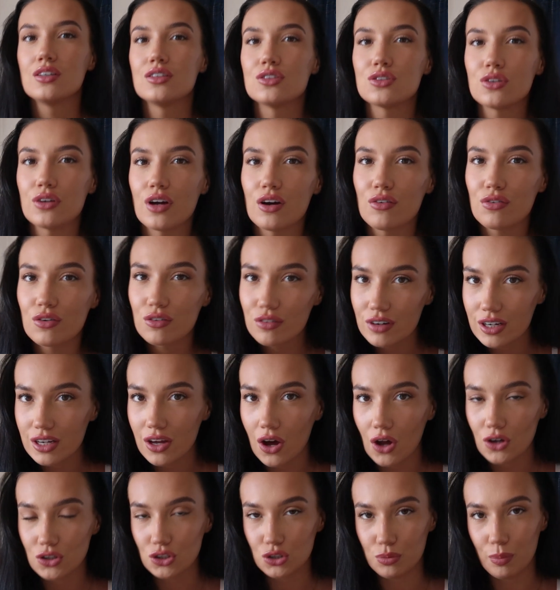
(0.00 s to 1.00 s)
Sorry, I feel really
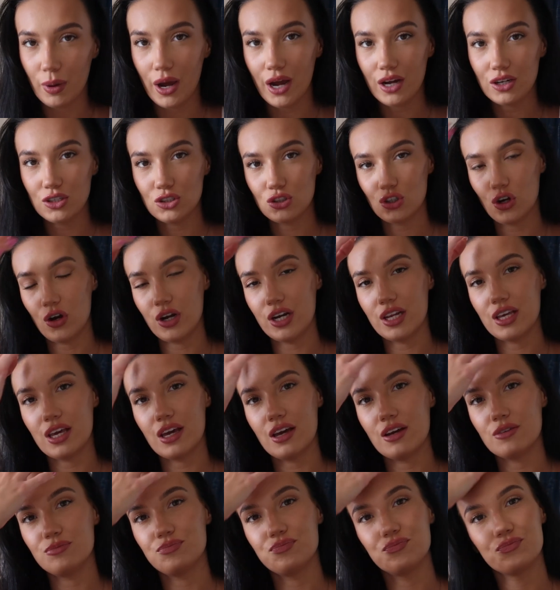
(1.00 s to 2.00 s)
hunchback trying to
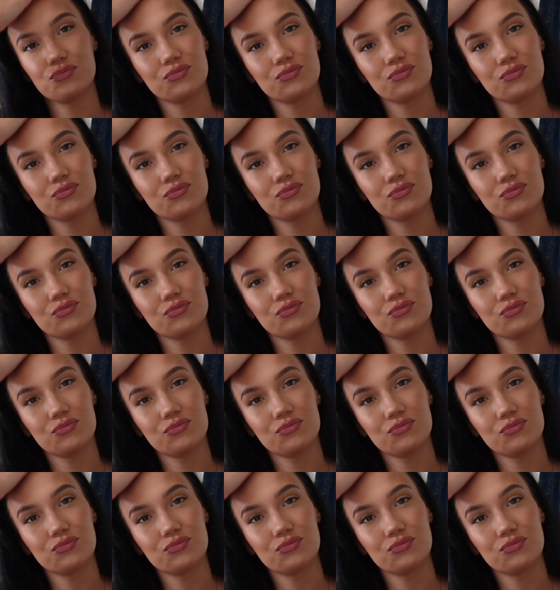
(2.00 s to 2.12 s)
get,